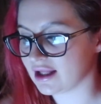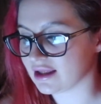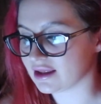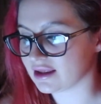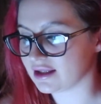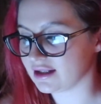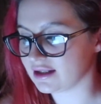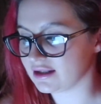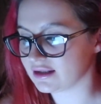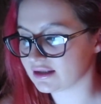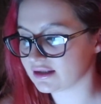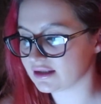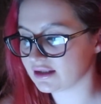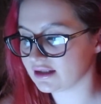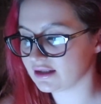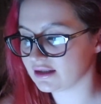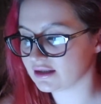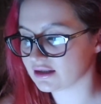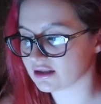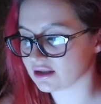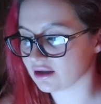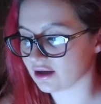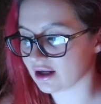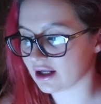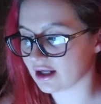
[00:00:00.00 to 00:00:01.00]
this
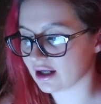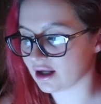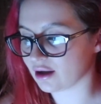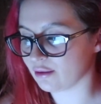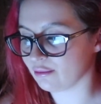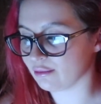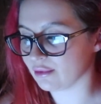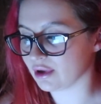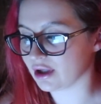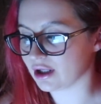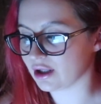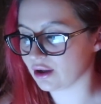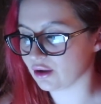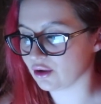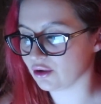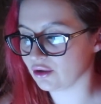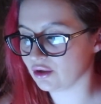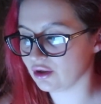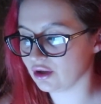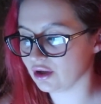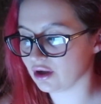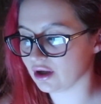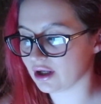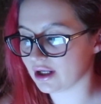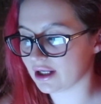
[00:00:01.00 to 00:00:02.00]
is like my
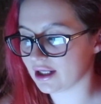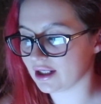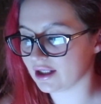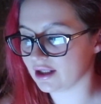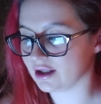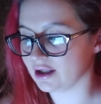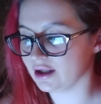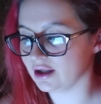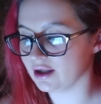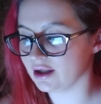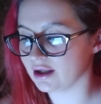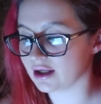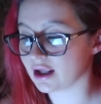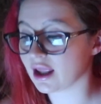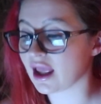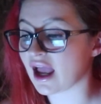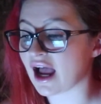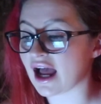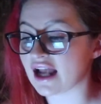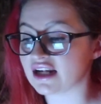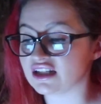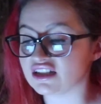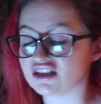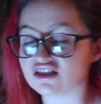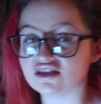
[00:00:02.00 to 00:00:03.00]
online
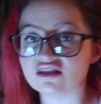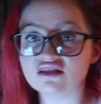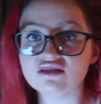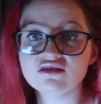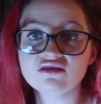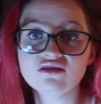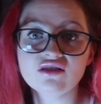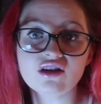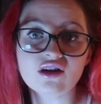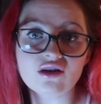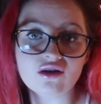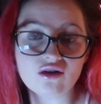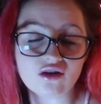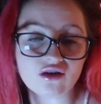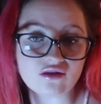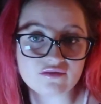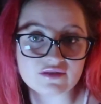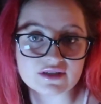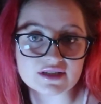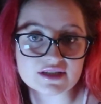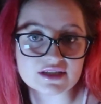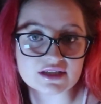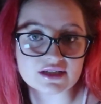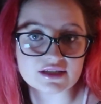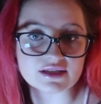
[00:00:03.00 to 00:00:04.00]
calendar.
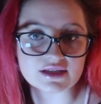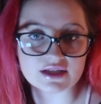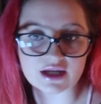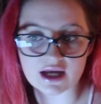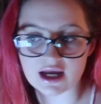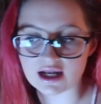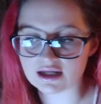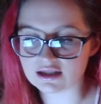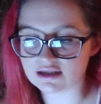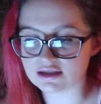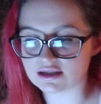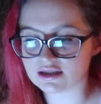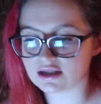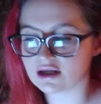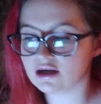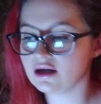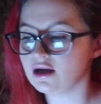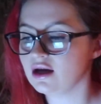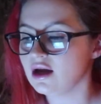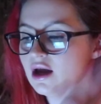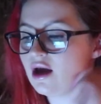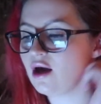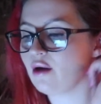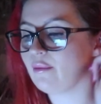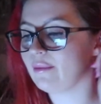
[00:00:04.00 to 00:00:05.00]
Obviously it's a calendar,
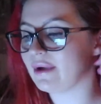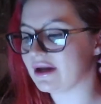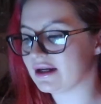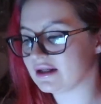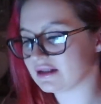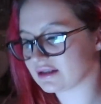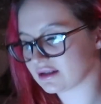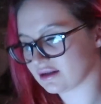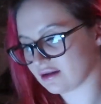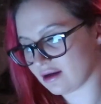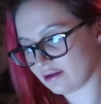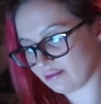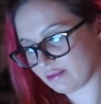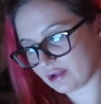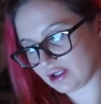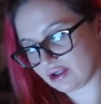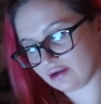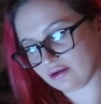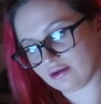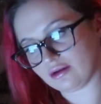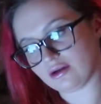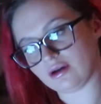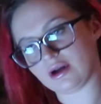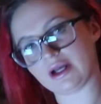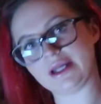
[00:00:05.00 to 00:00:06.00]
but it's like my
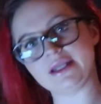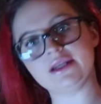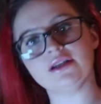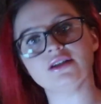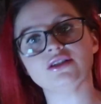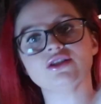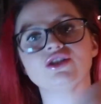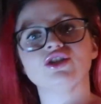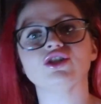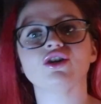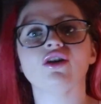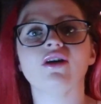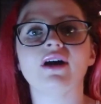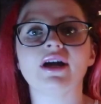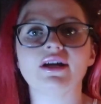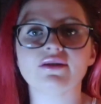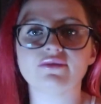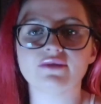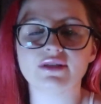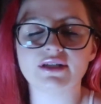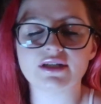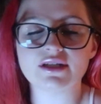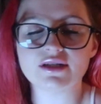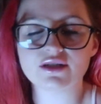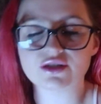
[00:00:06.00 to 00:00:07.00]
online
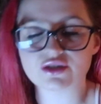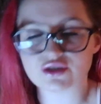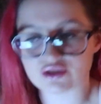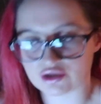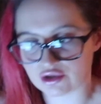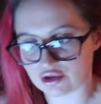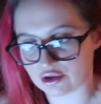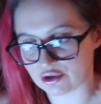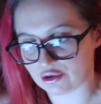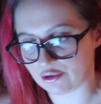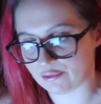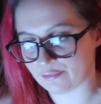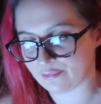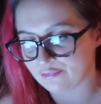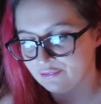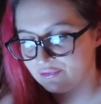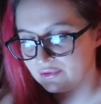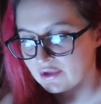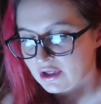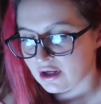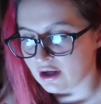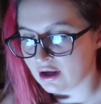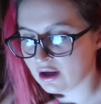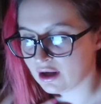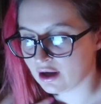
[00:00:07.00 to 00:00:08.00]
diary. So
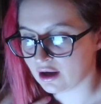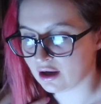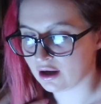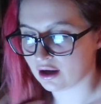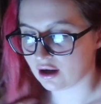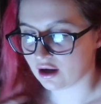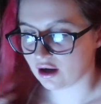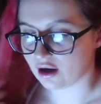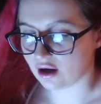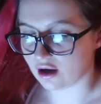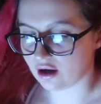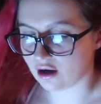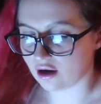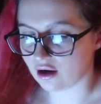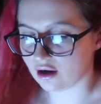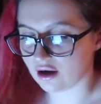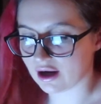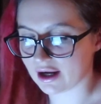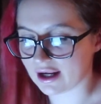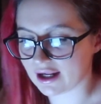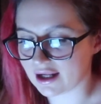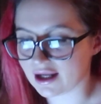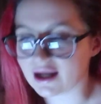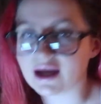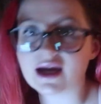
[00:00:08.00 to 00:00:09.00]

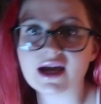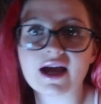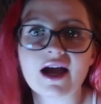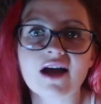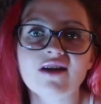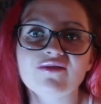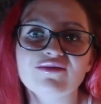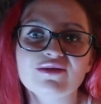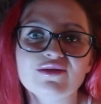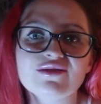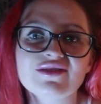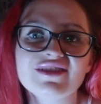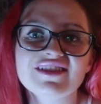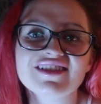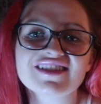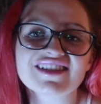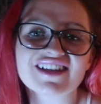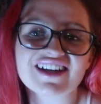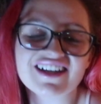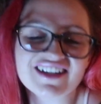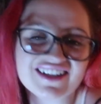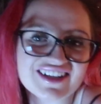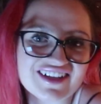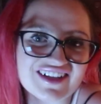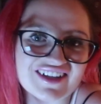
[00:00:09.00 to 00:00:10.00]
I have all this
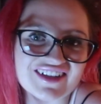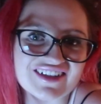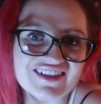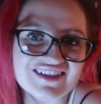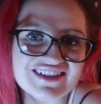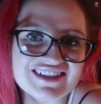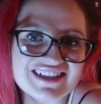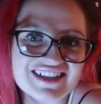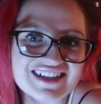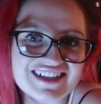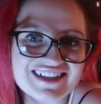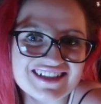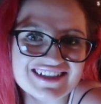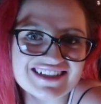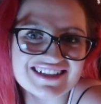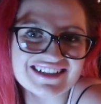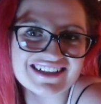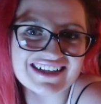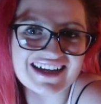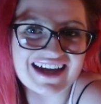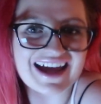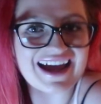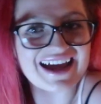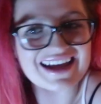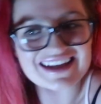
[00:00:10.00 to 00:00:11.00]
color coded
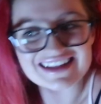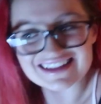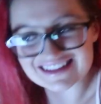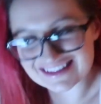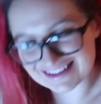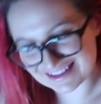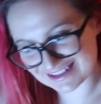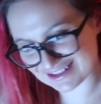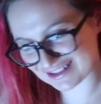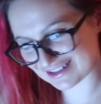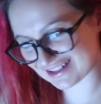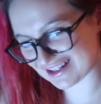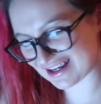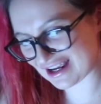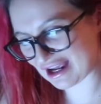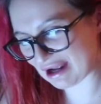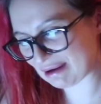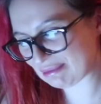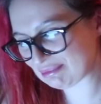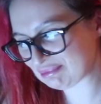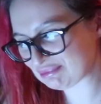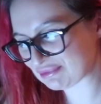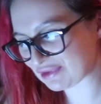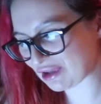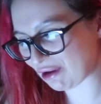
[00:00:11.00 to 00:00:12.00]
as
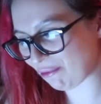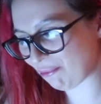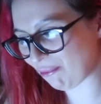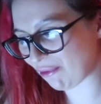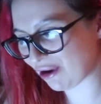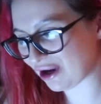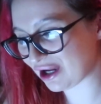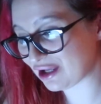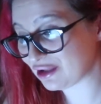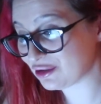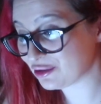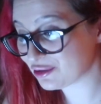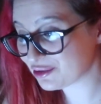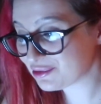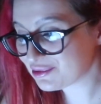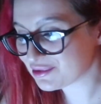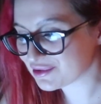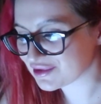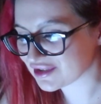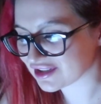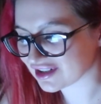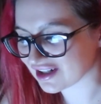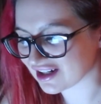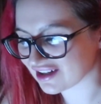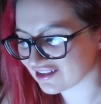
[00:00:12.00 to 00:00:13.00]
my normal
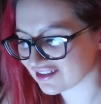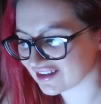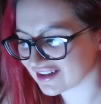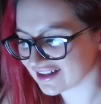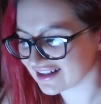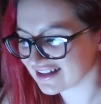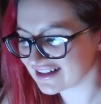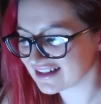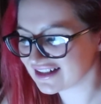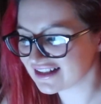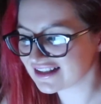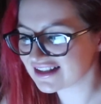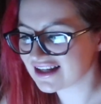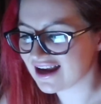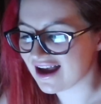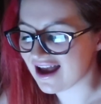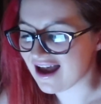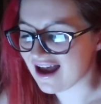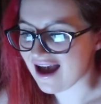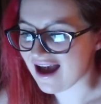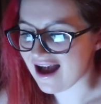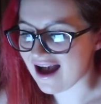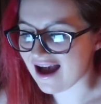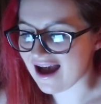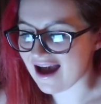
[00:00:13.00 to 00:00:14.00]
diary is,
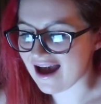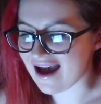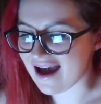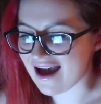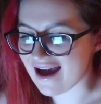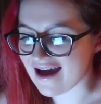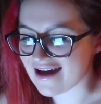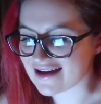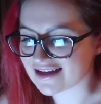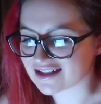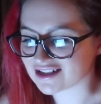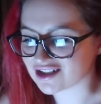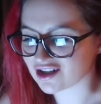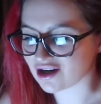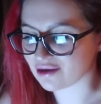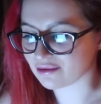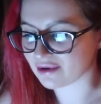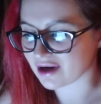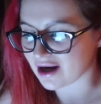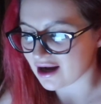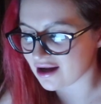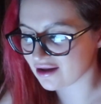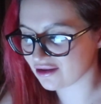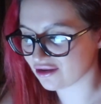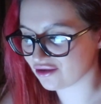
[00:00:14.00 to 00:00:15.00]
and I'm
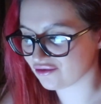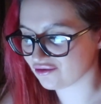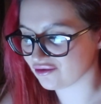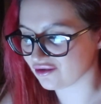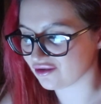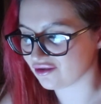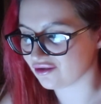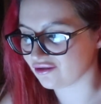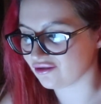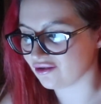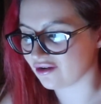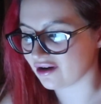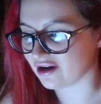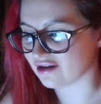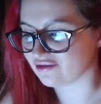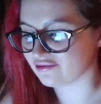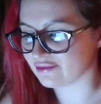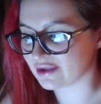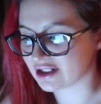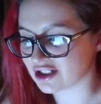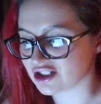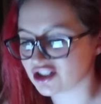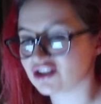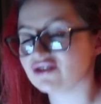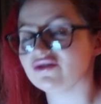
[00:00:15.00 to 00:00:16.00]
going through. I've
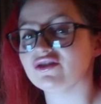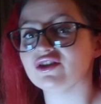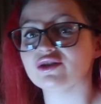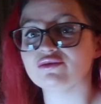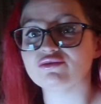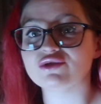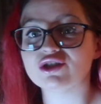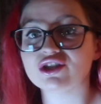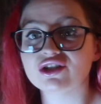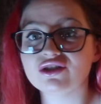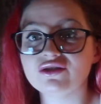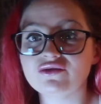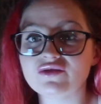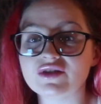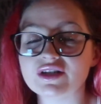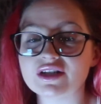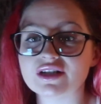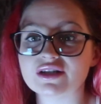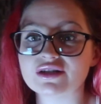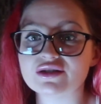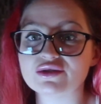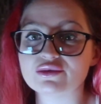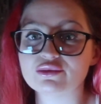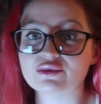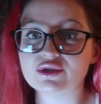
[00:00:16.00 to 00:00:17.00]
managed to film 2
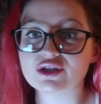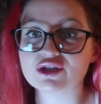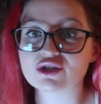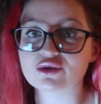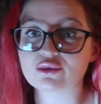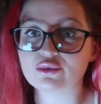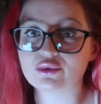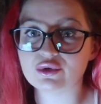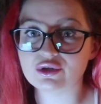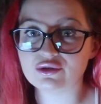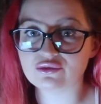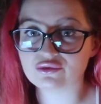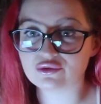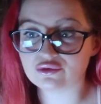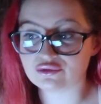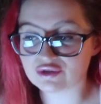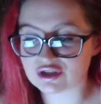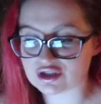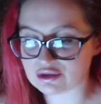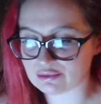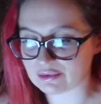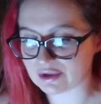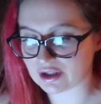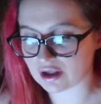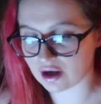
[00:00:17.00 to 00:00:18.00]
videos which would have
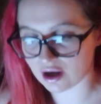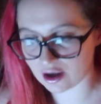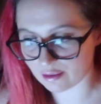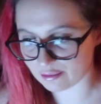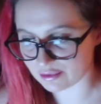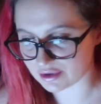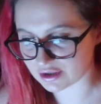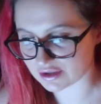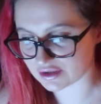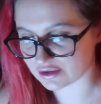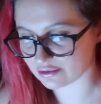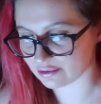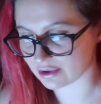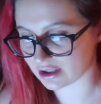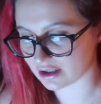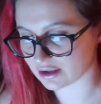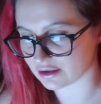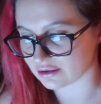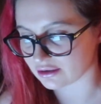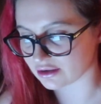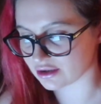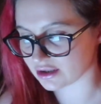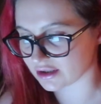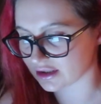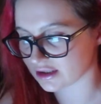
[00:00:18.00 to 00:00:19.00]
already been up this week, so
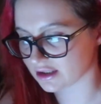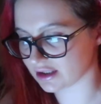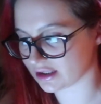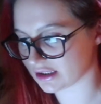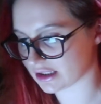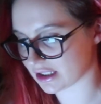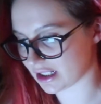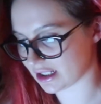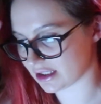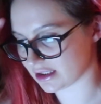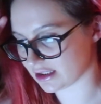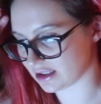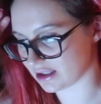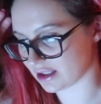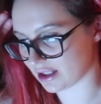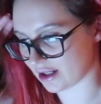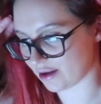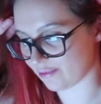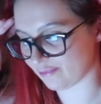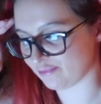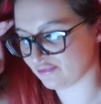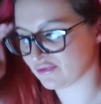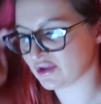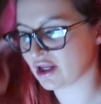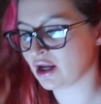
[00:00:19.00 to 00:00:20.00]
I just need to edit
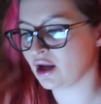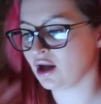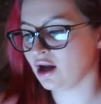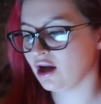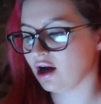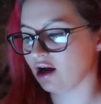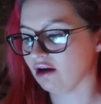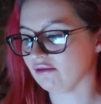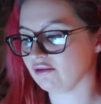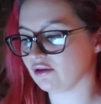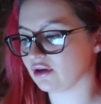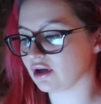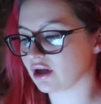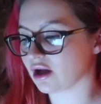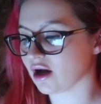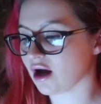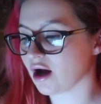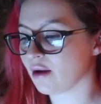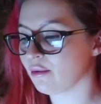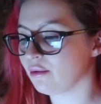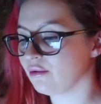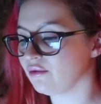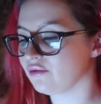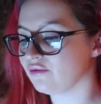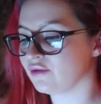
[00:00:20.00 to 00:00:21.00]
them. I've got a
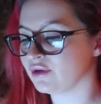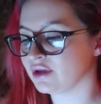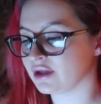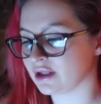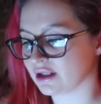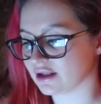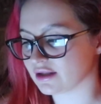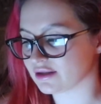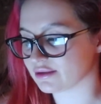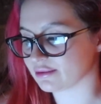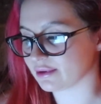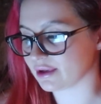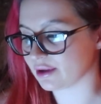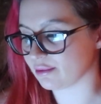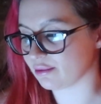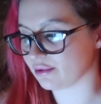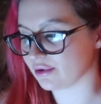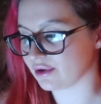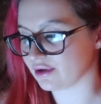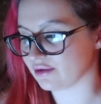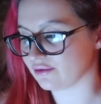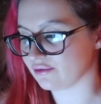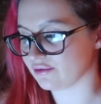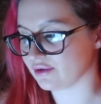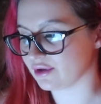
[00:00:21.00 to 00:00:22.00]
couple for next week
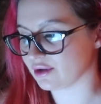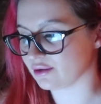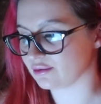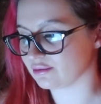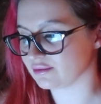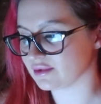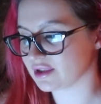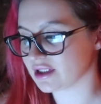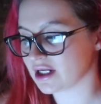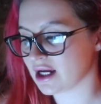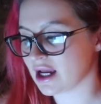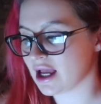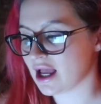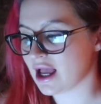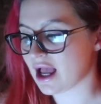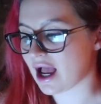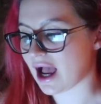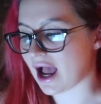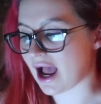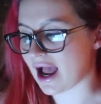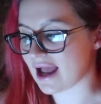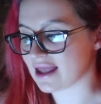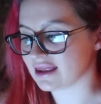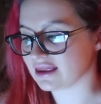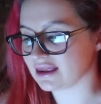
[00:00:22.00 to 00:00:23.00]
pre-filmed,
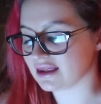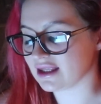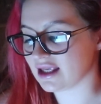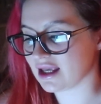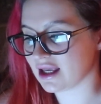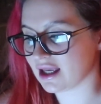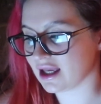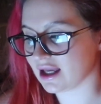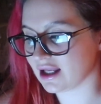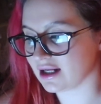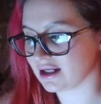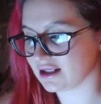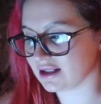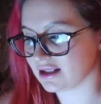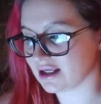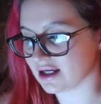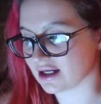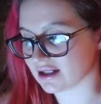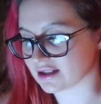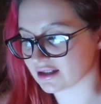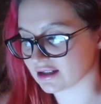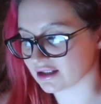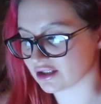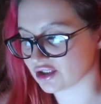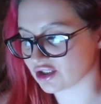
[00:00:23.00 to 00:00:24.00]
and then
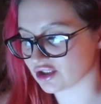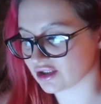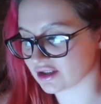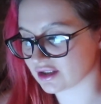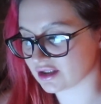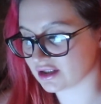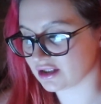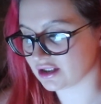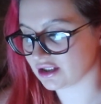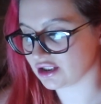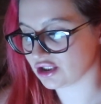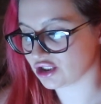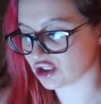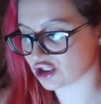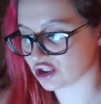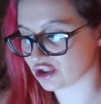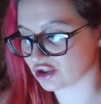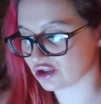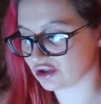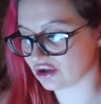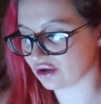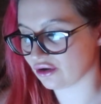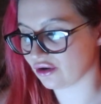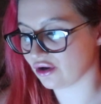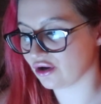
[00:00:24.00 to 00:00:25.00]
yes, I just need
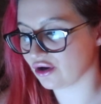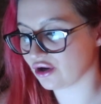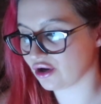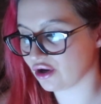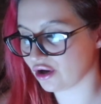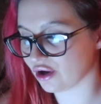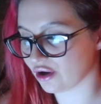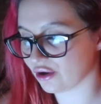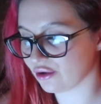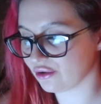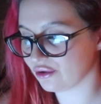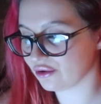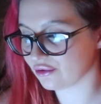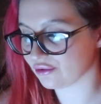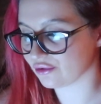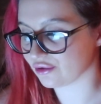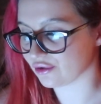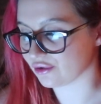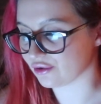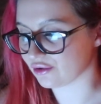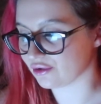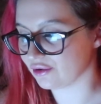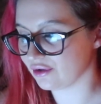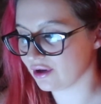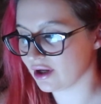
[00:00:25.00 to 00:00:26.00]
to go
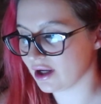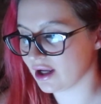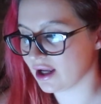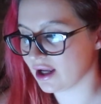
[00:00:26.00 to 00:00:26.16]
through